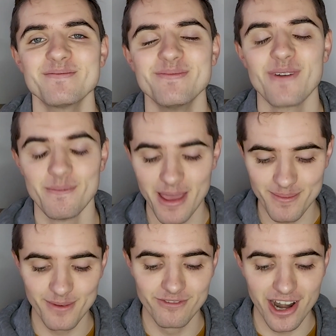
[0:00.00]
but
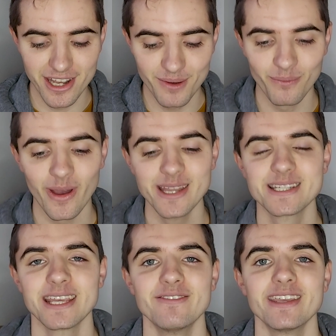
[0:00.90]
maybe ready and
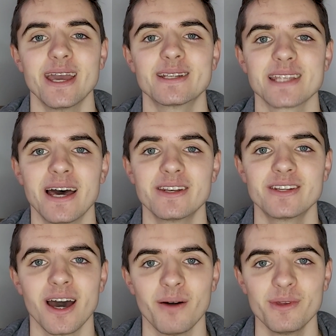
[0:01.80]
waiting if he gets
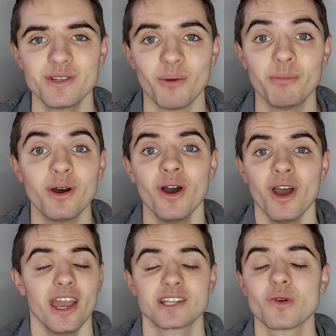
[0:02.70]
that Derby job. But
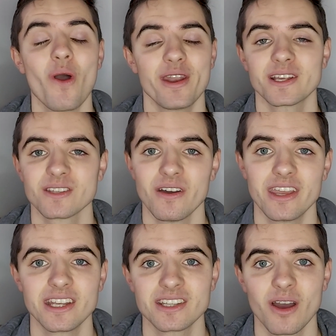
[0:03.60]
it's quite an
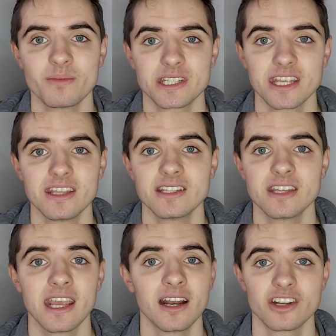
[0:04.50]
exciting time to see
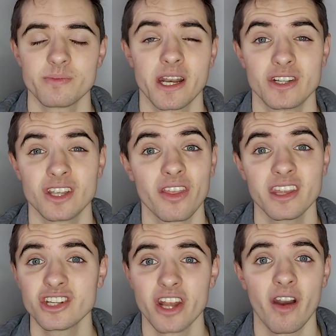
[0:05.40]
these English managers. I
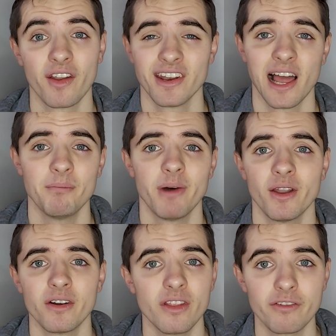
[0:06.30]
think Gerrard and
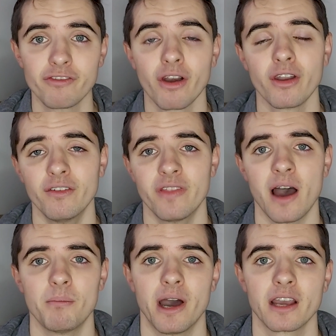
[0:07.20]
Lampard are at the front of
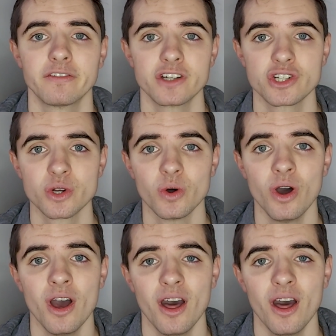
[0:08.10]
that pack for sure.